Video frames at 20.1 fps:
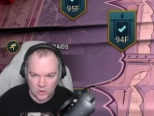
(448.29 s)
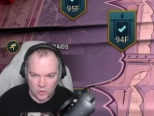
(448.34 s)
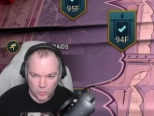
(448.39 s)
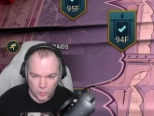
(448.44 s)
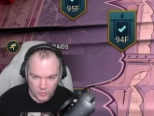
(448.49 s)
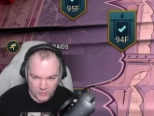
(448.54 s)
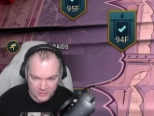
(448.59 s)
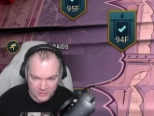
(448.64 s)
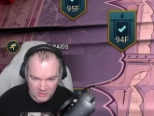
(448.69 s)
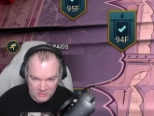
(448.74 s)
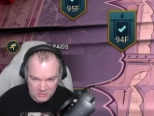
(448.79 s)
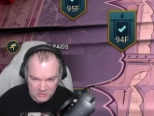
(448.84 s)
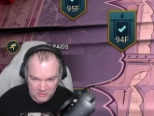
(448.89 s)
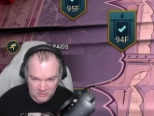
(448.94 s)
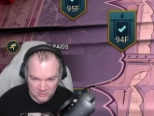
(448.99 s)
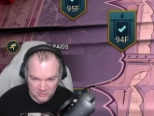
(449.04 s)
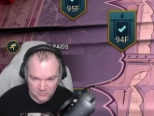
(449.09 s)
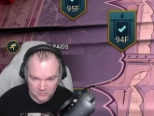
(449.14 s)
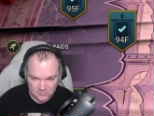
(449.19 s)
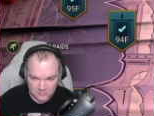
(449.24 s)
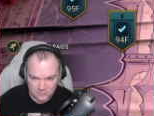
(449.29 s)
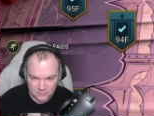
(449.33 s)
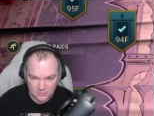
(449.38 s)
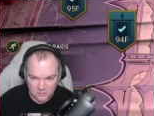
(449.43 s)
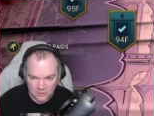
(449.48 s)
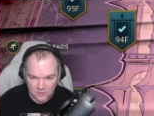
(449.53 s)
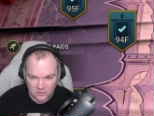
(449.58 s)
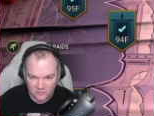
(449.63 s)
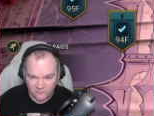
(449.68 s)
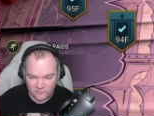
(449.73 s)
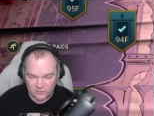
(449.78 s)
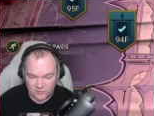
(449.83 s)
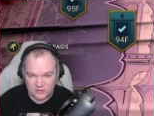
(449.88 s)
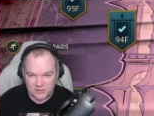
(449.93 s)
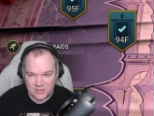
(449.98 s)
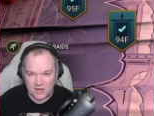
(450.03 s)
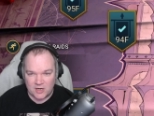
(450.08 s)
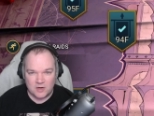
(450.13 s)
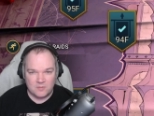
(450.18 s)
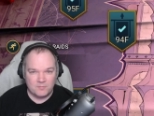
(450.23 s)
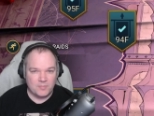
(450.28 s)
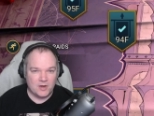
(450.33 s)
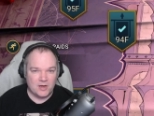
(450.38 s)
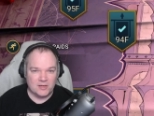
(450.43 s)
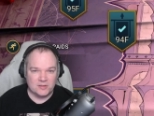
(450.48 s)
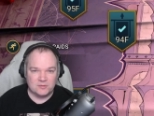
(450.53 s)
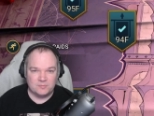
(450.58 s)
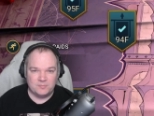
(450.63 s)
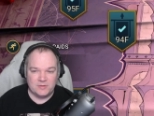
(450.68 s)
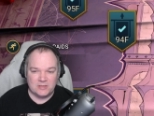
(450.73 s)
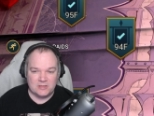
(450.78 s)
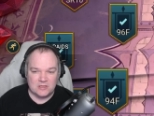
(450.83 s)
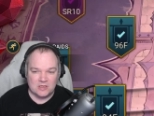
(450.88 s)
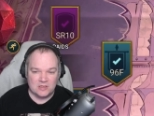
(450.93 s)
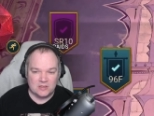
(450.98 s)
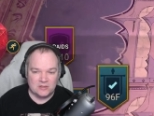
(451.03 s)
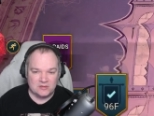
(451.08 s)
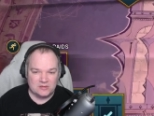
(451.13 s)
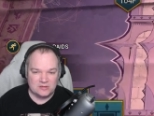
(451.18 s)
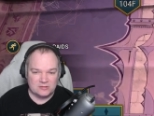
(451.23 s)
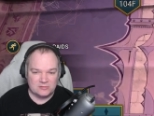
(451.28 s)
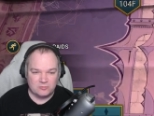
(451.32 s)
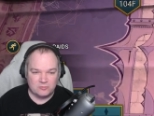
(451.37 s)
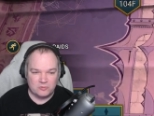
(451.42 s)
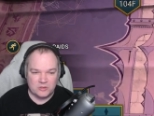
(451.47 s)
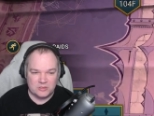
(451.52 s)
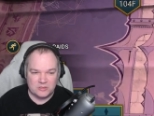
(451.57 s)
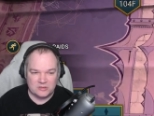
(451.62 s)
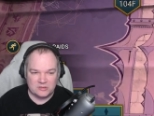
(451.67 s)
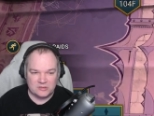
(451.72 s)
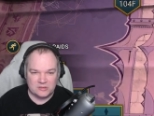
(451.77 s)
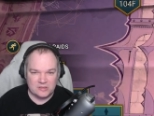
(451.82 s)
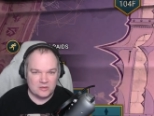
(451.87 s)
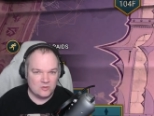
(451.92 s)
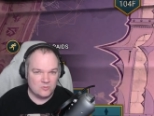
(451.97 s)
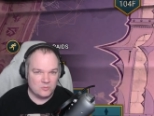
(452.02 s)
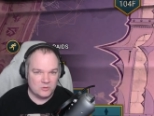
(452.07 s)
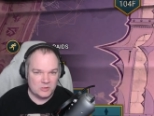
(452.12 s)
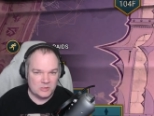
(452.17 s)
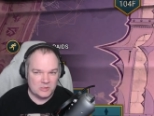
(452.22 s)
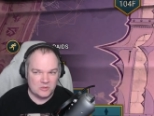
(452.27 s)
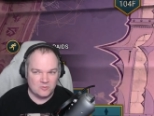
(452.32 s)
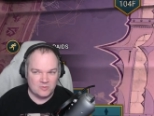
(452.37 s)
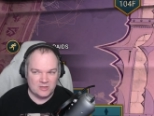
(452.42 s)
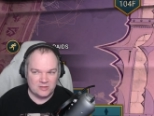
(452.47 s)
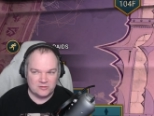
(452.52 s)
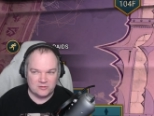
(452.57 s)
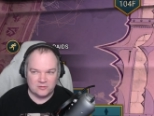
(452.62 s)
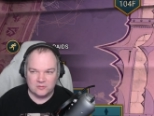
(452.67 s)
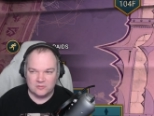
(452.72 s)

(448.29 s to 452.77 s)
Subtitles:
reduction for Scarab boss, because we just kill him with Geomancer.